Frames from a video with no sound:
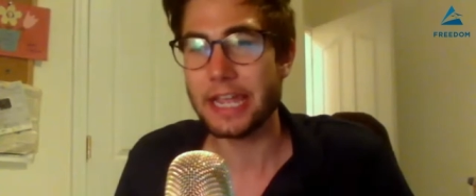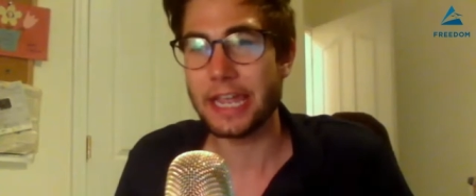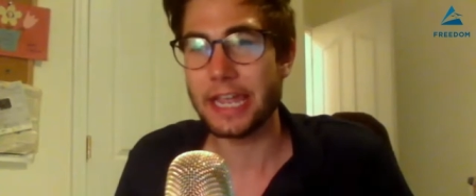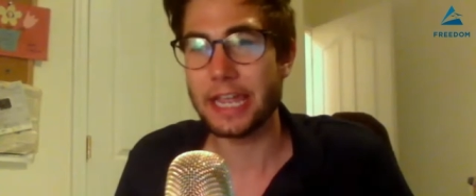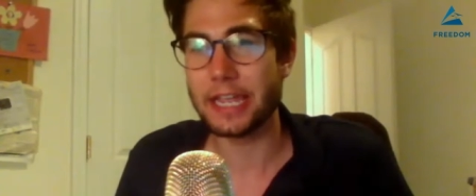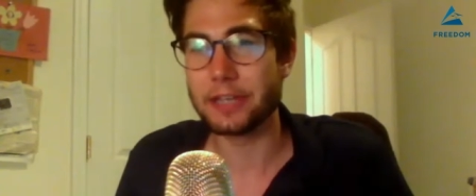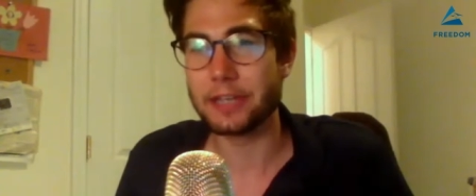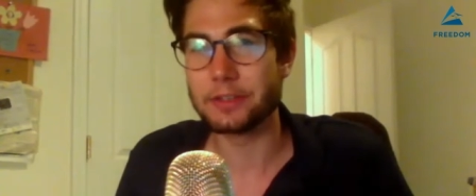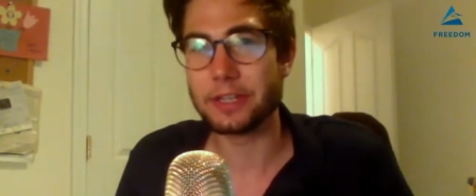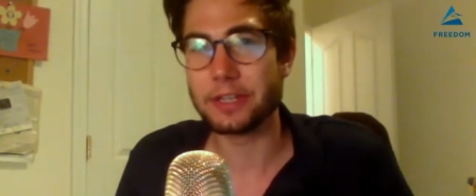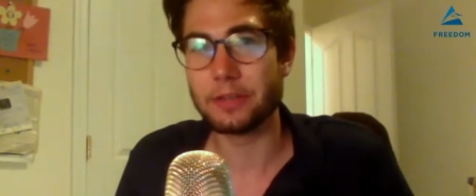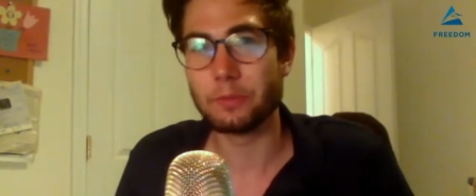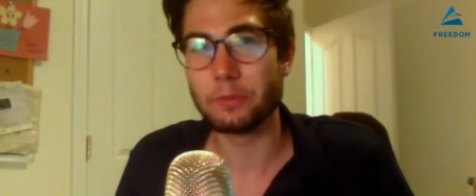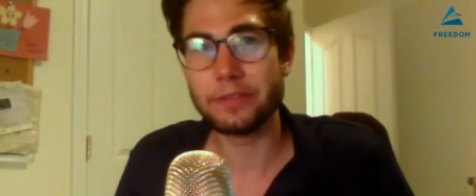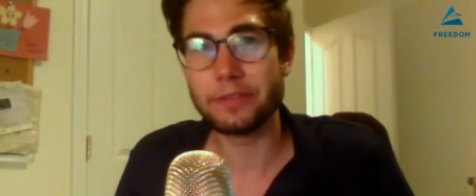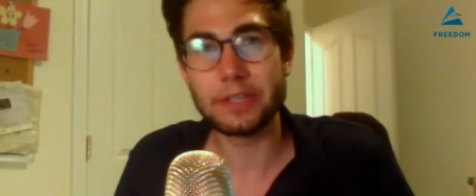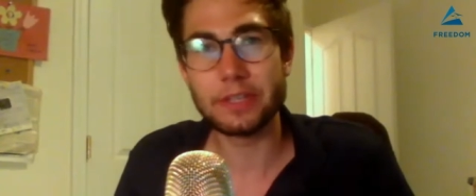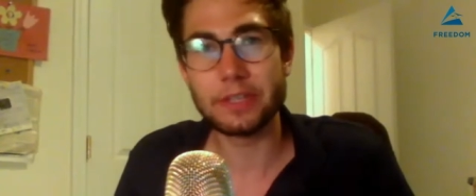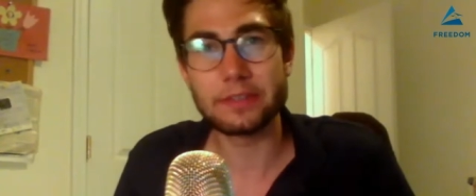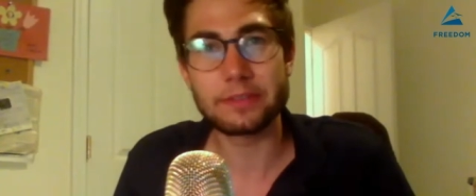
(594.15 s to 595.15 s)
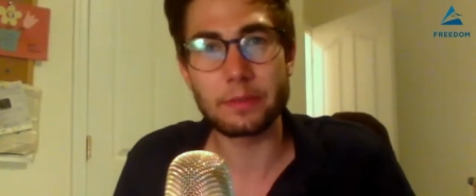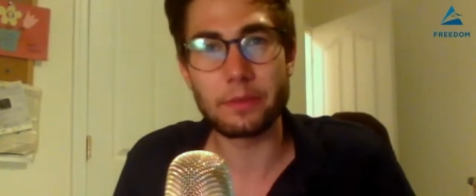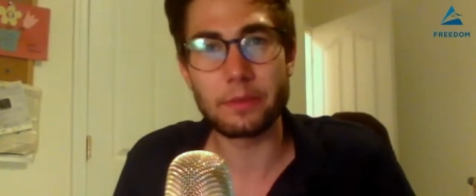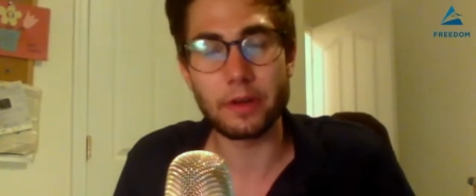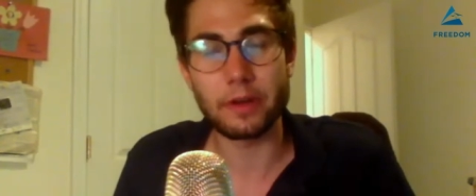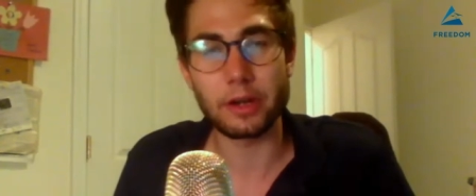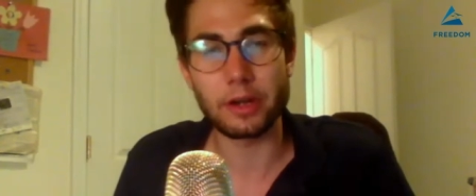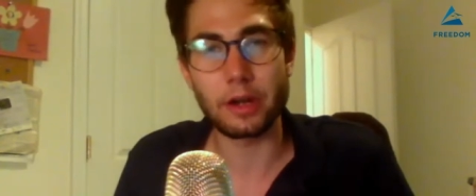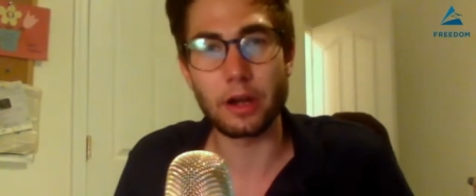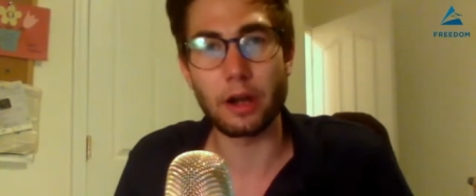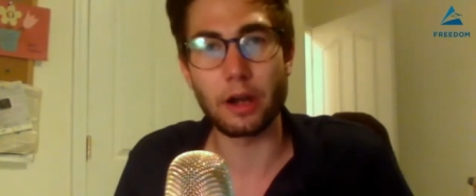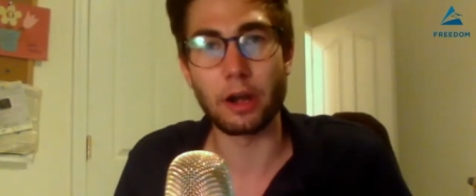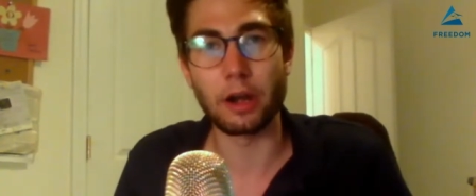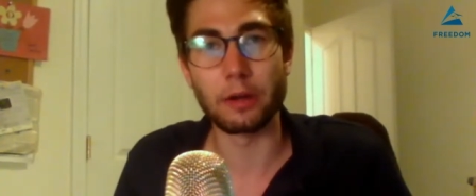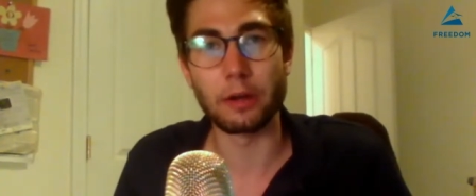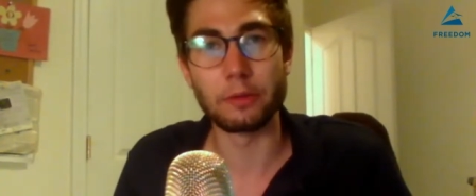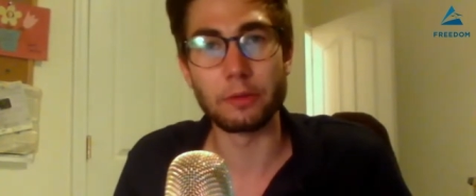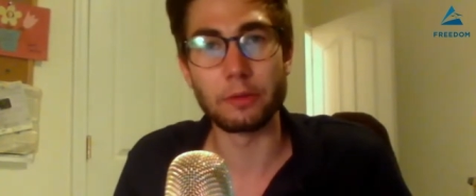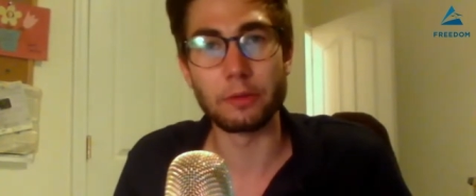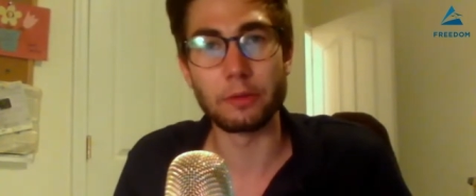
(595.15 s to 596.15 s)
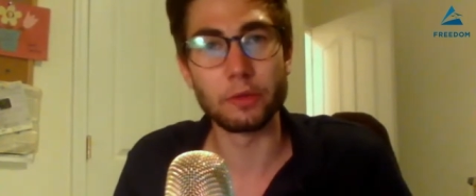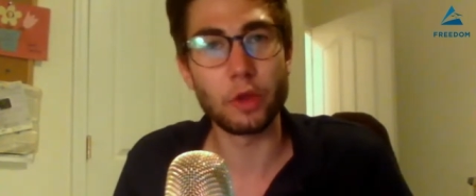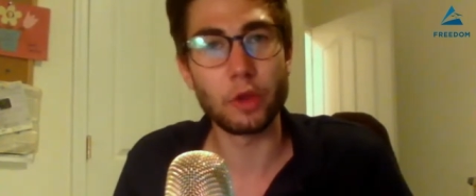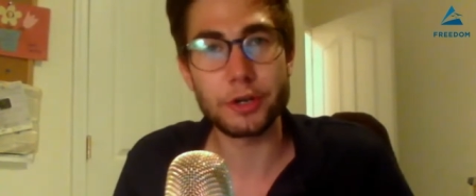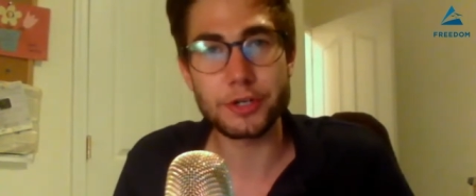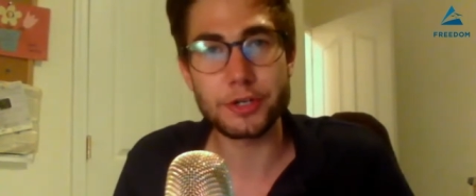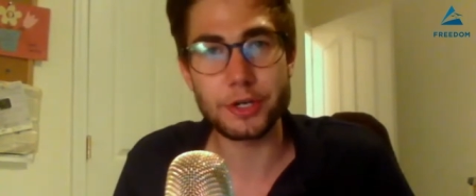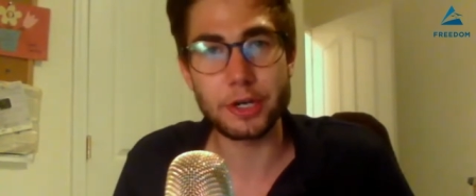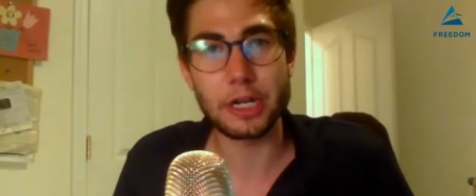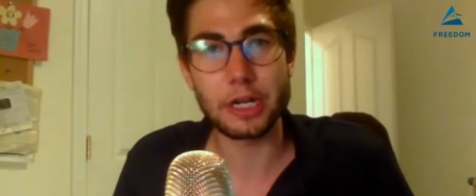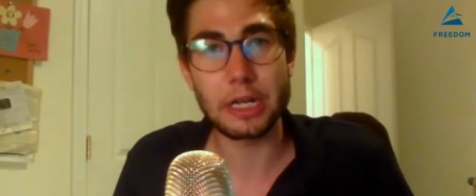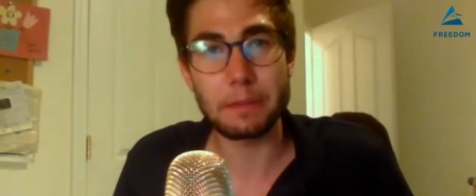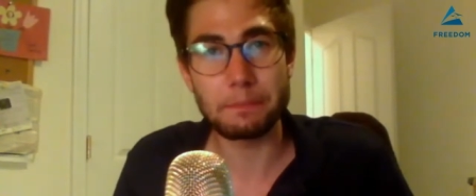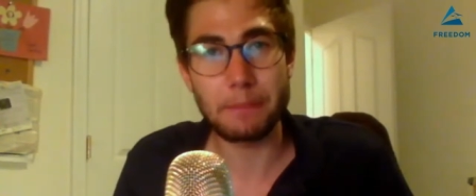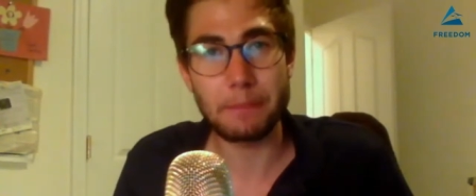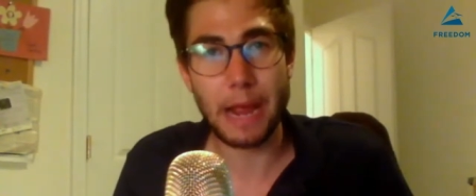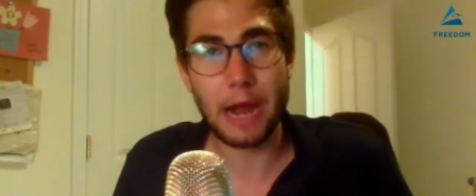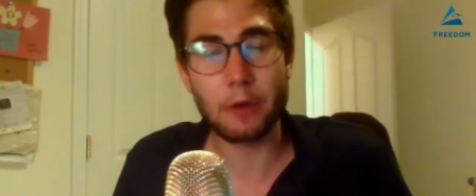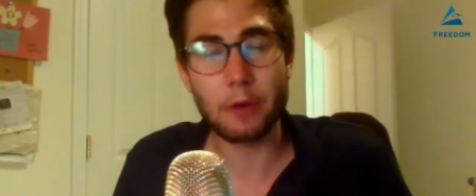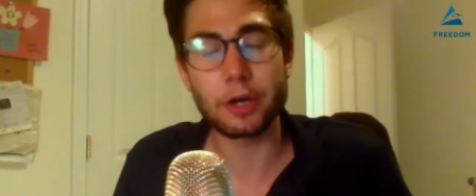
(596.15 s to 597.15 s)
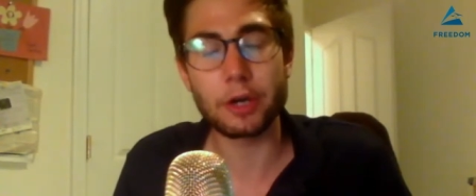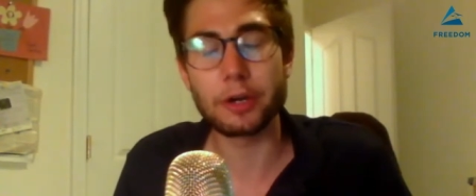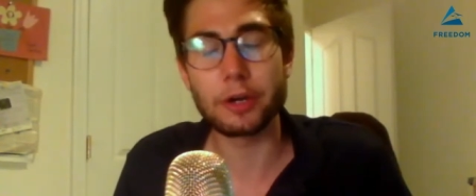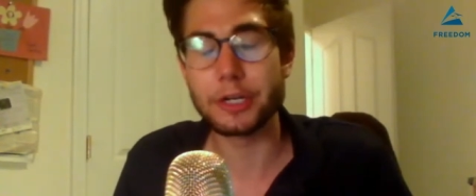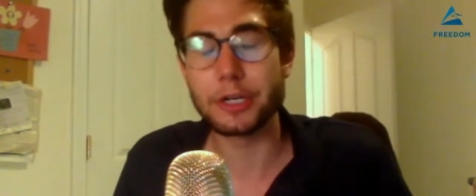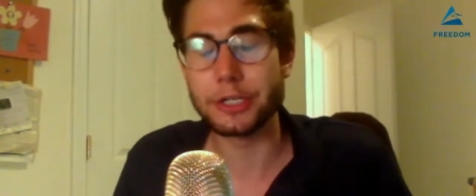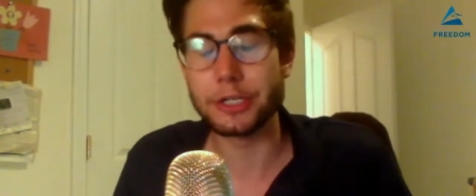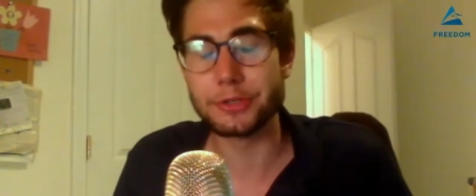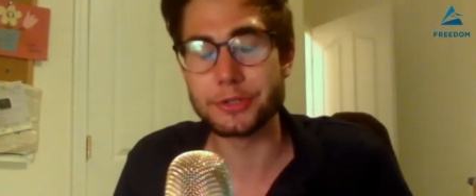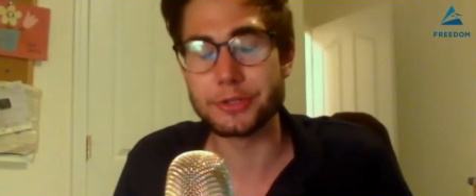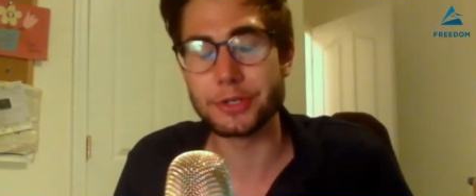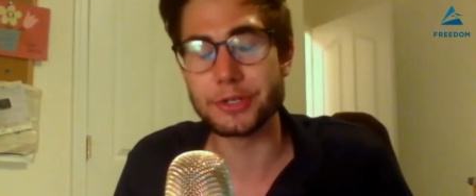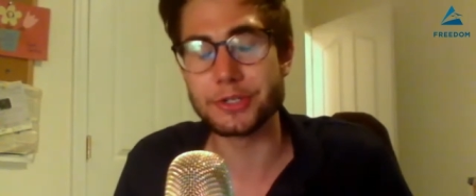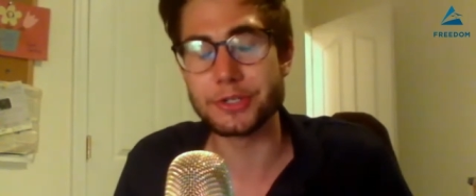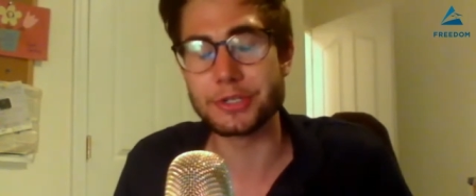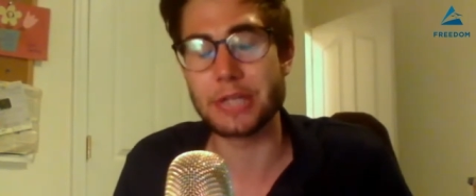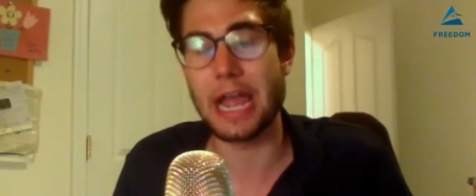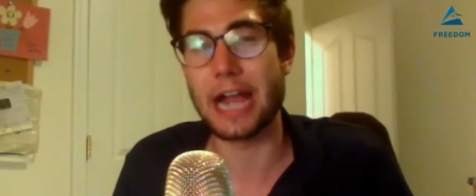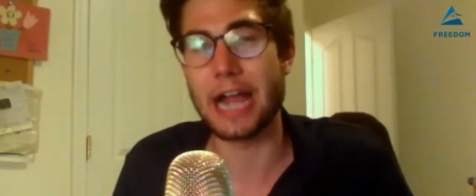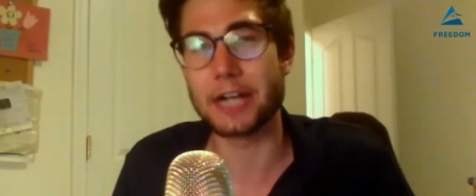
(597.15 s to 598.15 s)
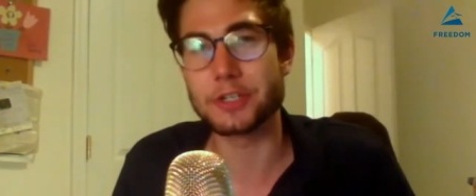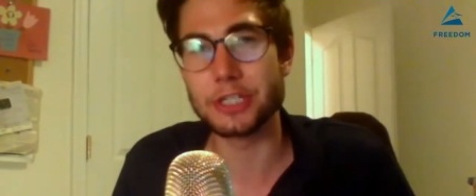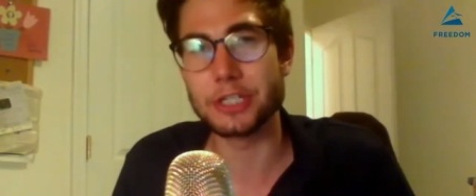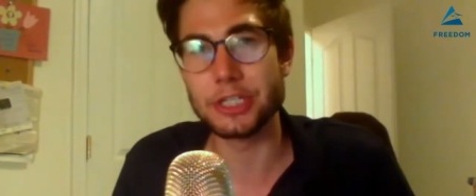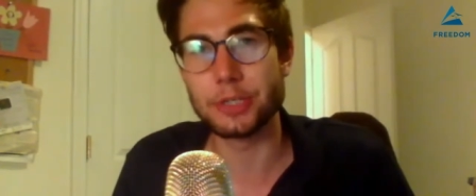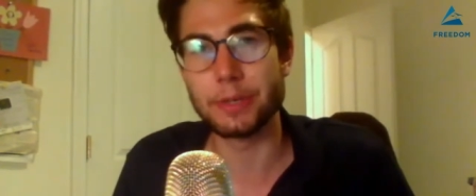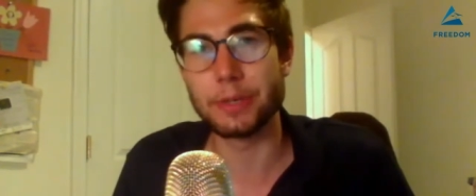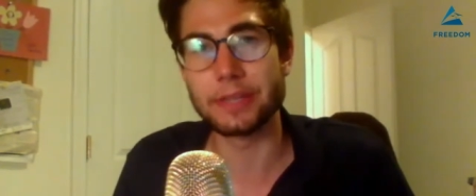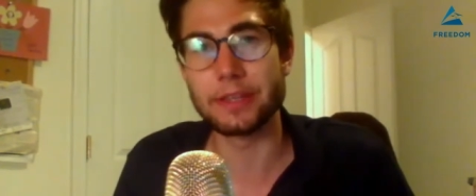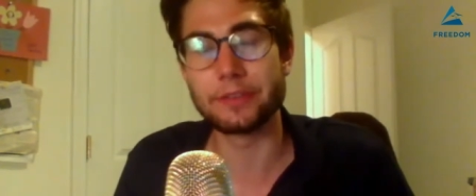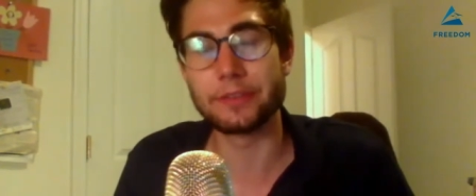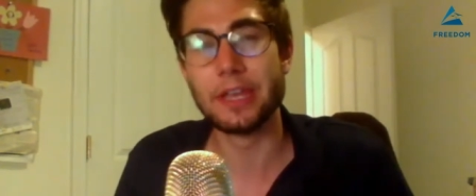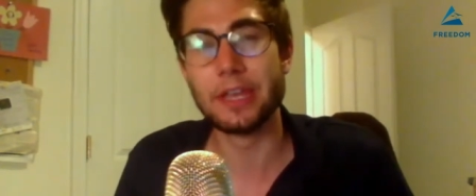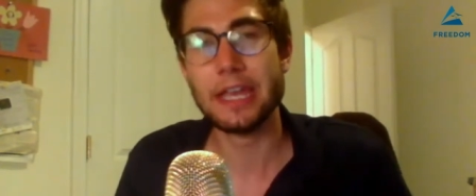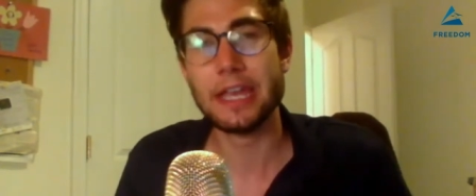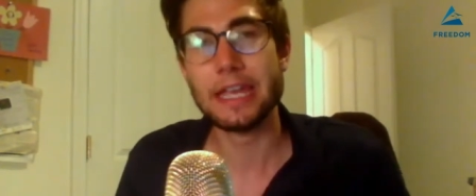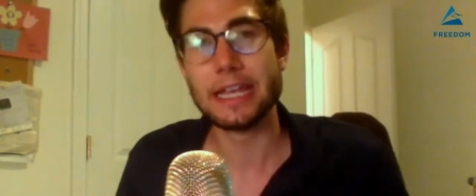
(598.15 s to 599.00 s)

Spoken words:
and we've seen some of our larger power users actually doing this